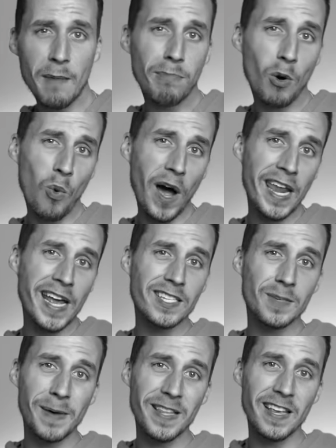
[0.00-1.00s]
but why not
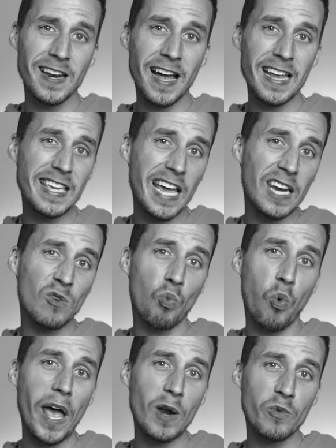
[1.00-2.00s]
spend the night getting
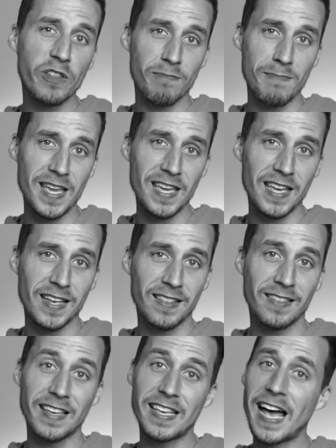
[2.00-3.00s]
wet with me,
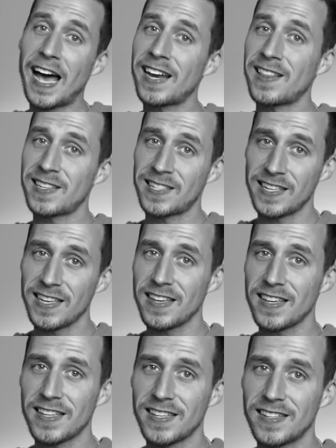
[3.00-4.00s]
the god of the sea?